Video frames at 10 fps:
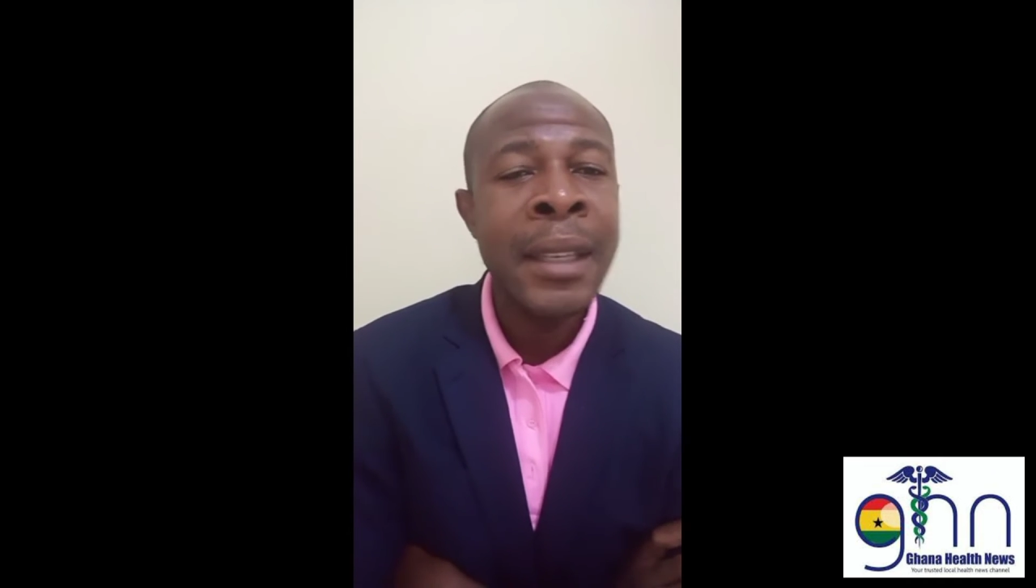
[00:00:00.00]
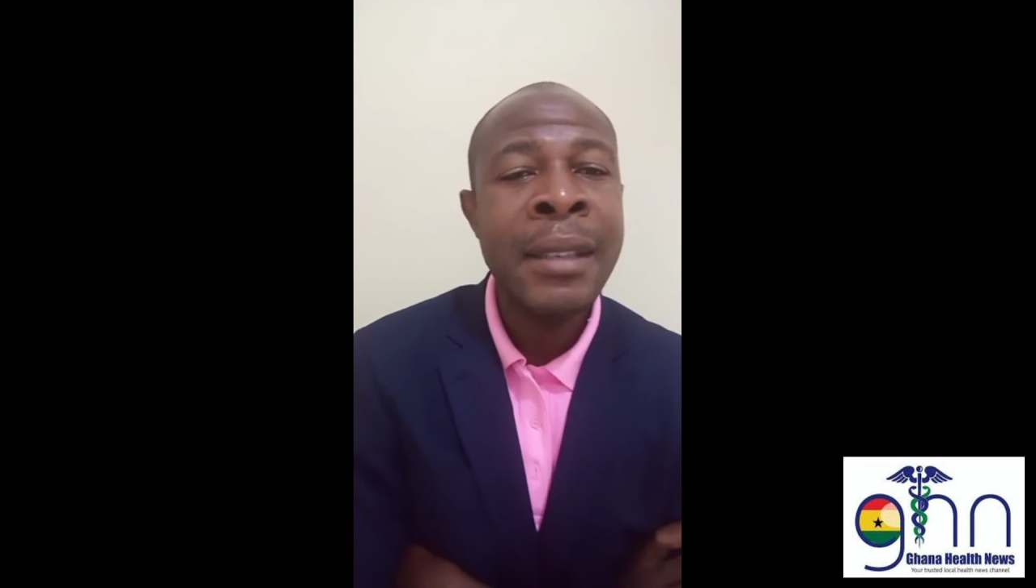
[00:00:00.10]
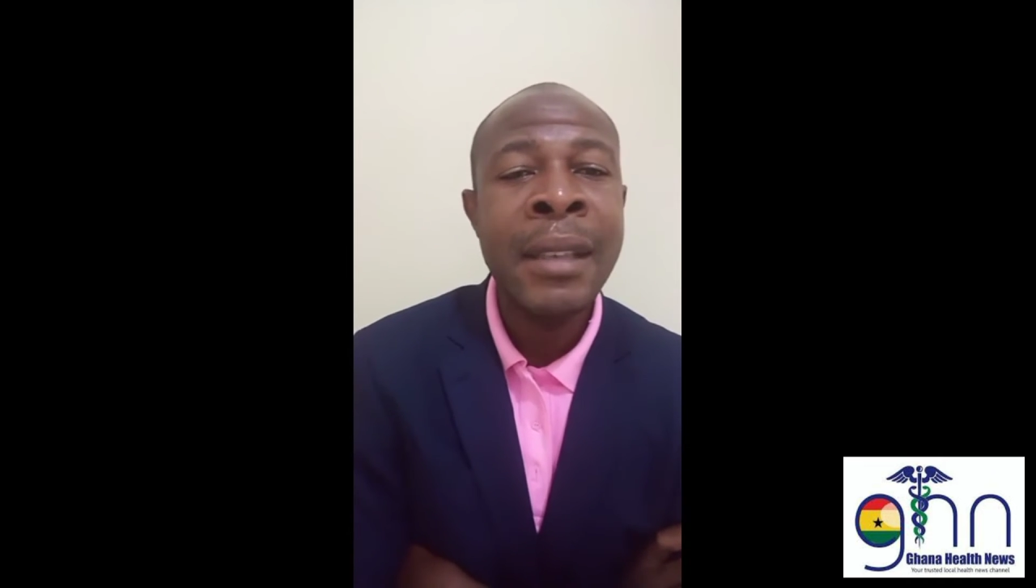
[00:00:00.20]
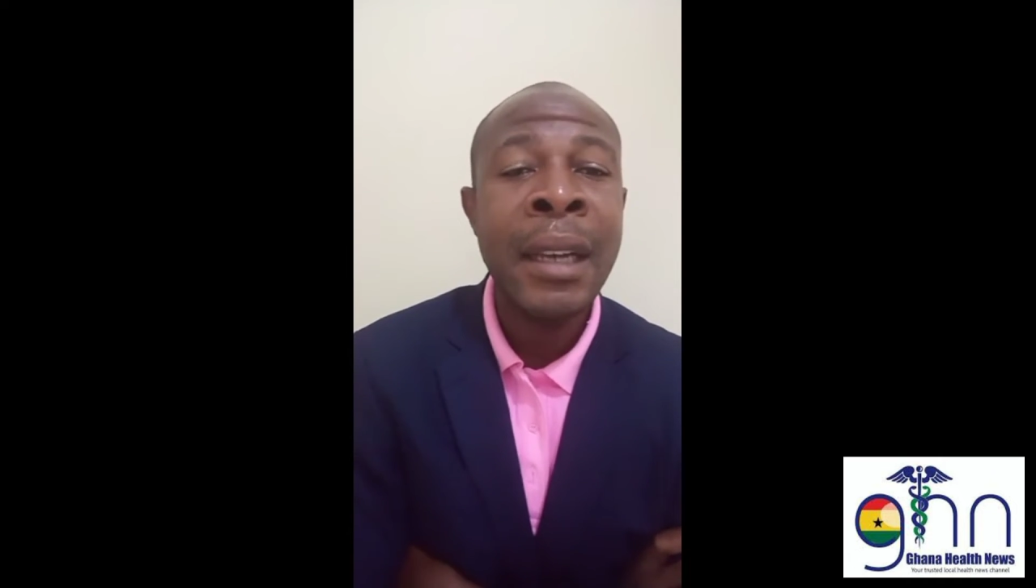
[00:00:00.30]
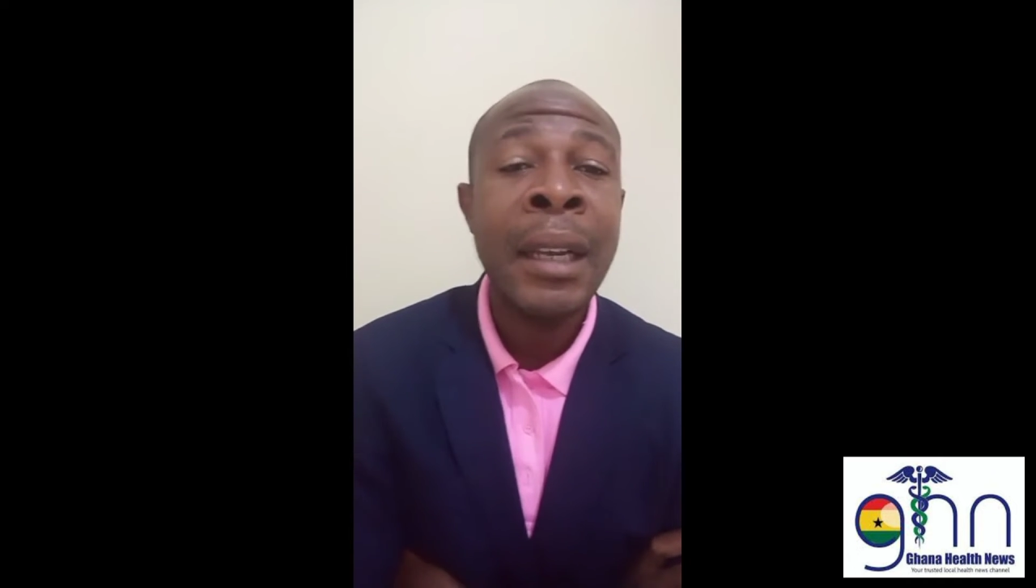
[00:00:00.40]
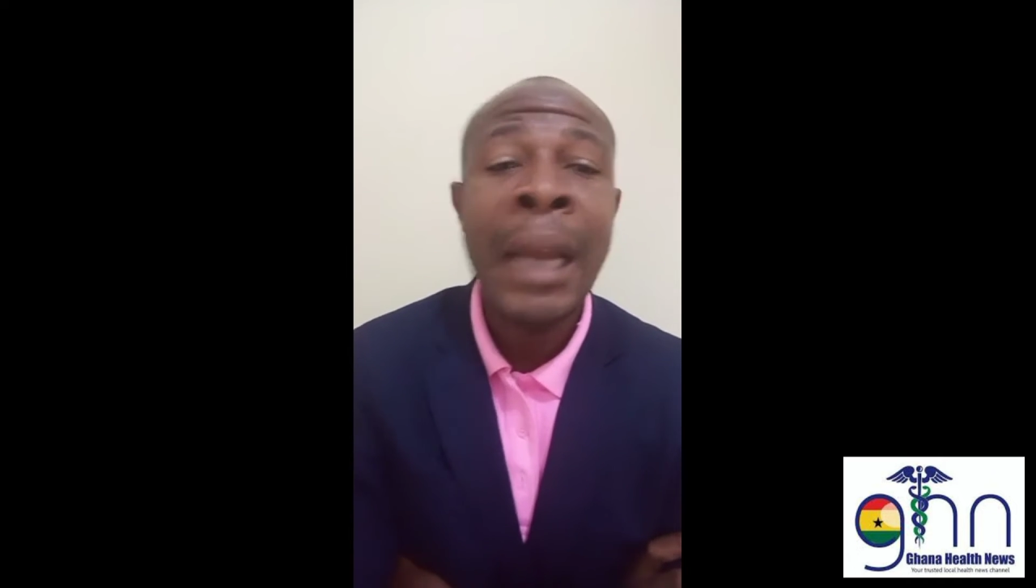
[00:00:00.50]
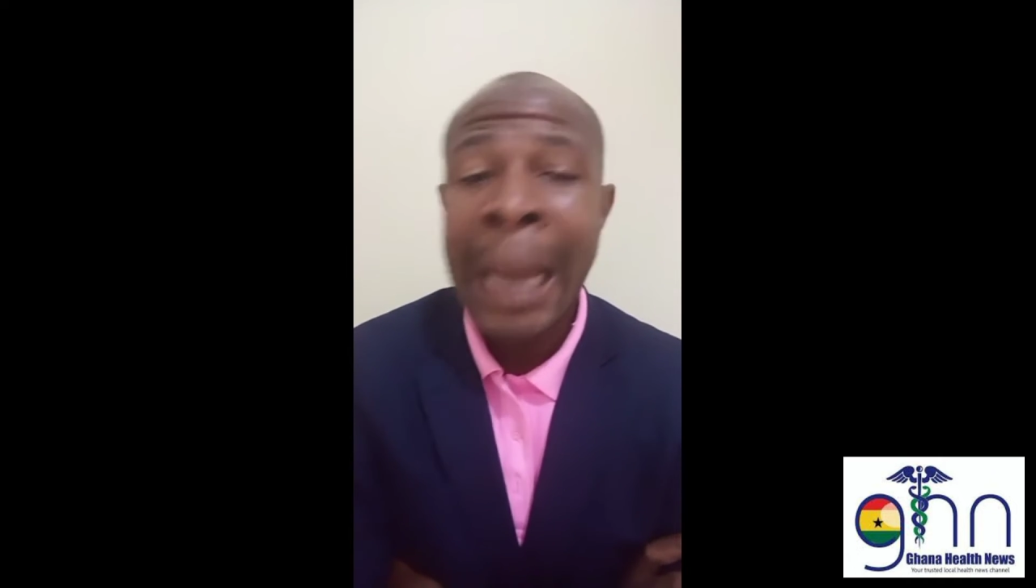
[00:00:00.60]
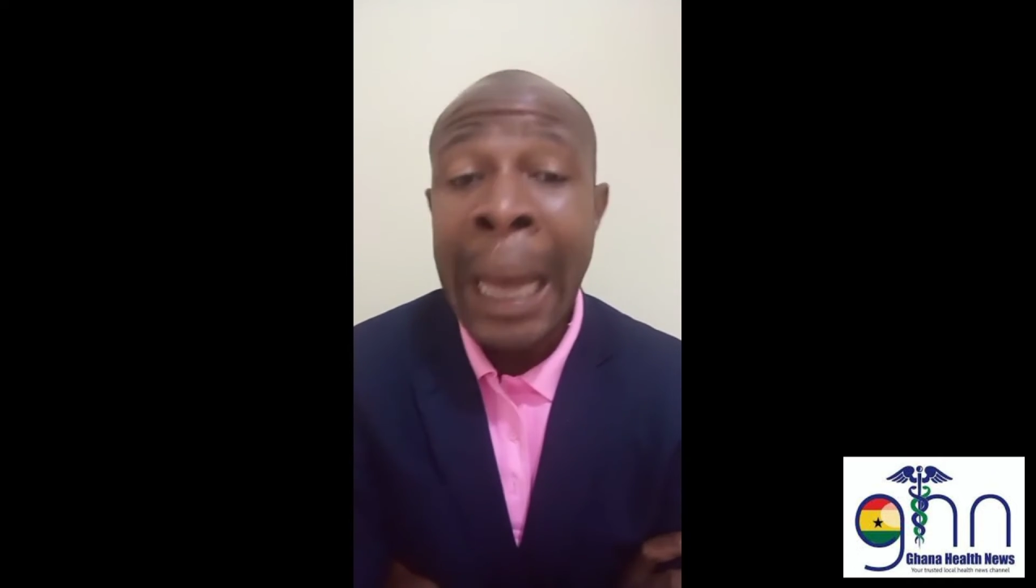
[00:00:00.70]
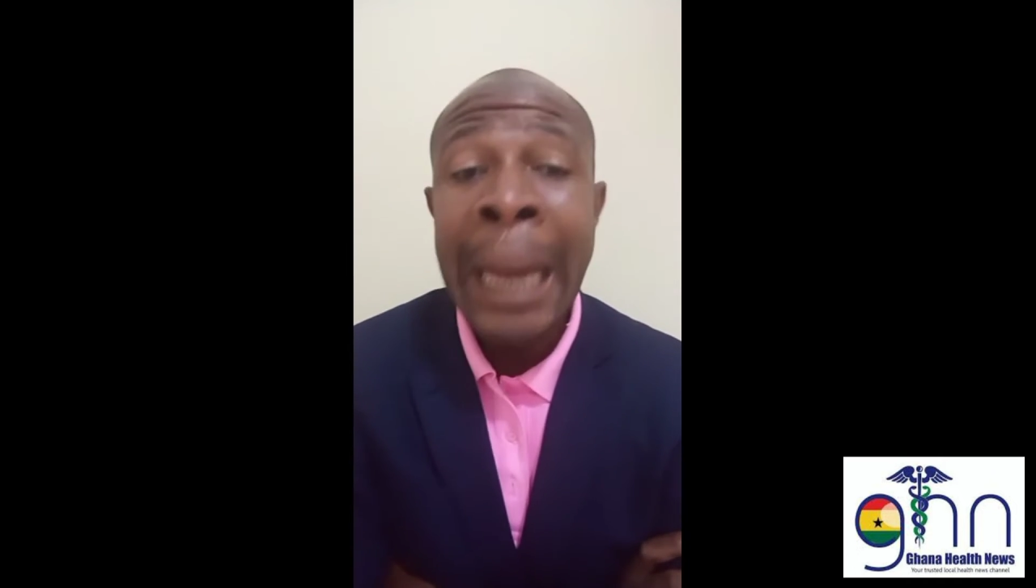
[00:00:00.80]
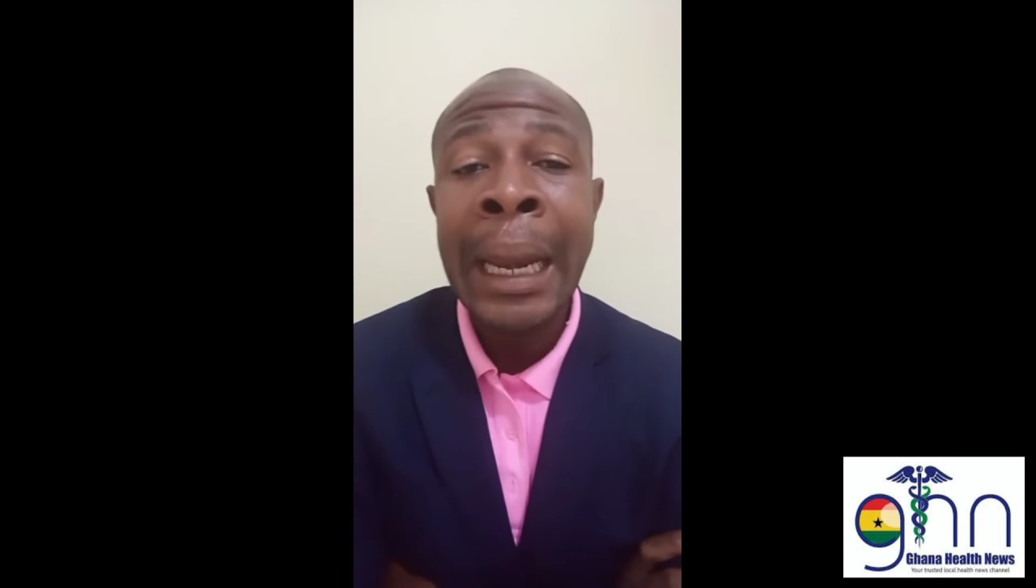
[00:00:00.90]
things that
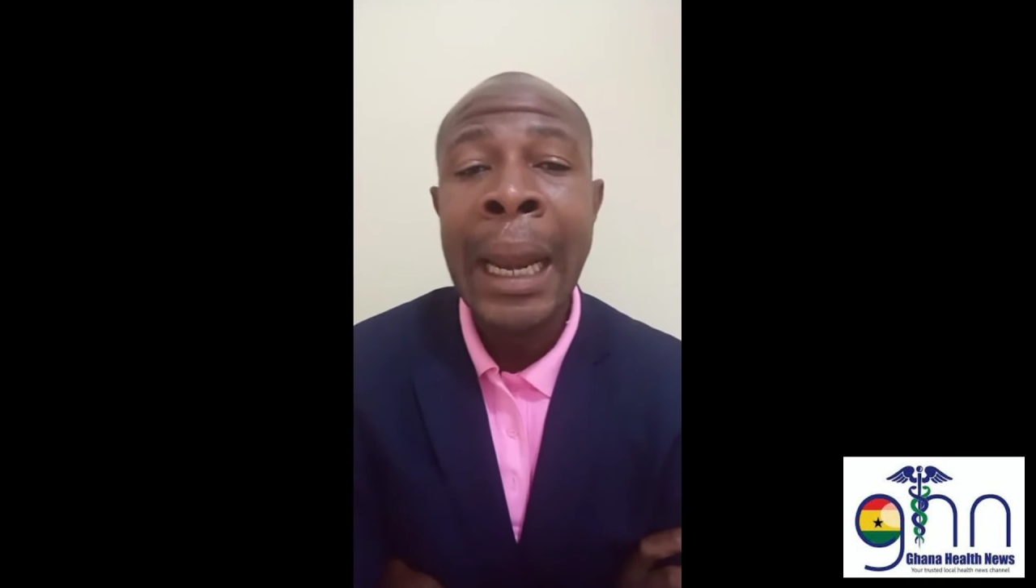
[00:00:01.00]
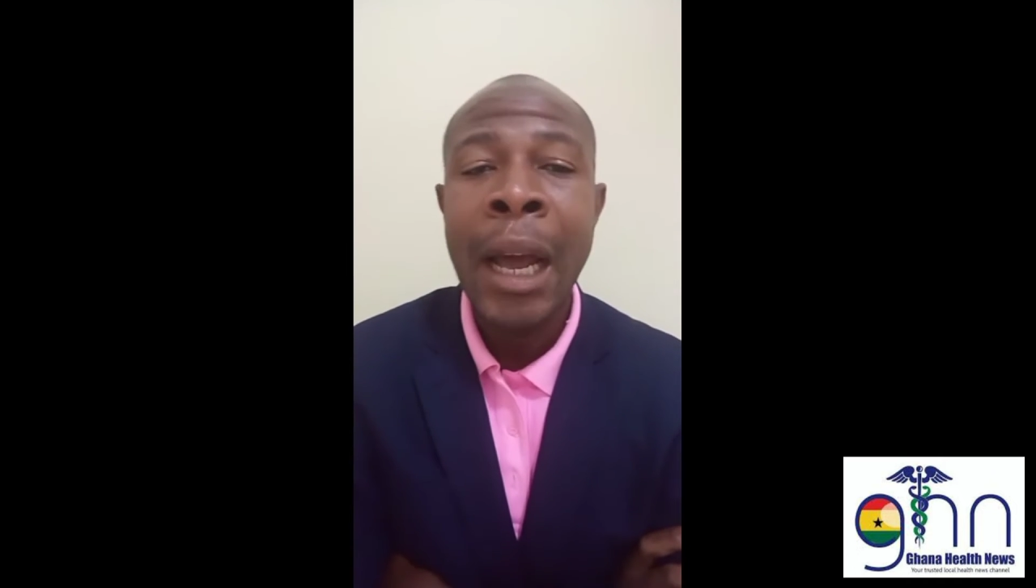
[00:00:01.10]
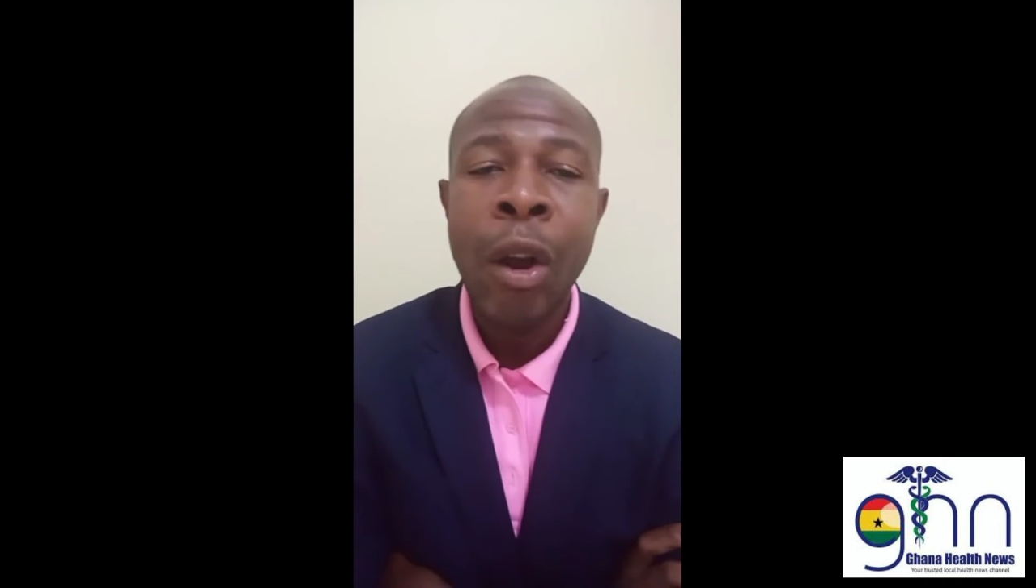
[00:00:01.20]
can